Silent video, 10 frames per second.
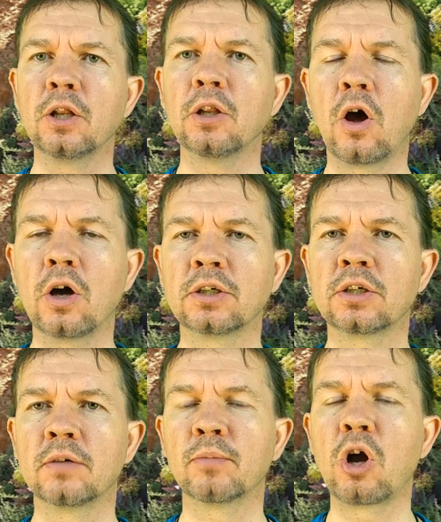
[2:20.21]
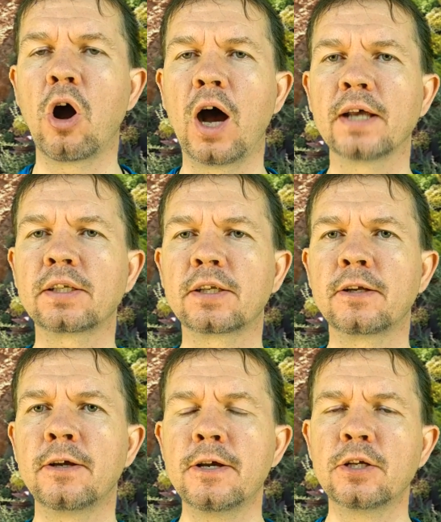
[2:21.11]
long-term cost.
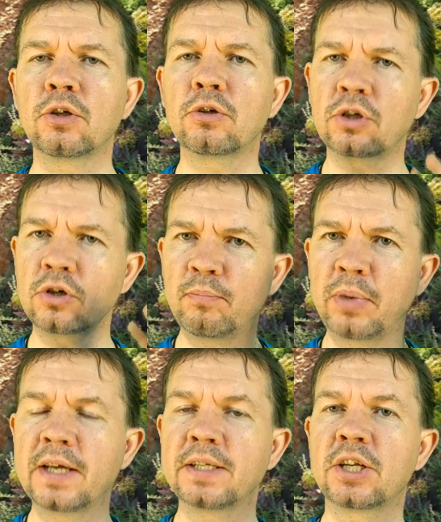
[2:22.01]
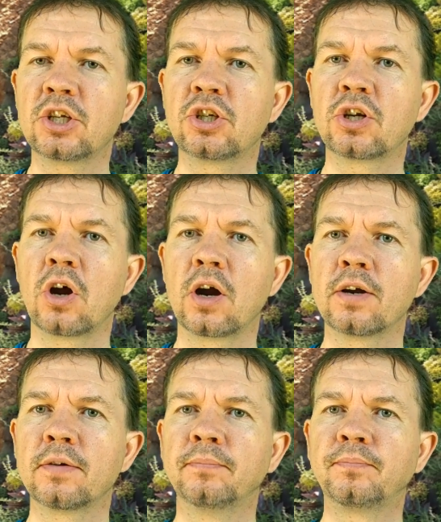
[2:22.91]
So it's a good place to start.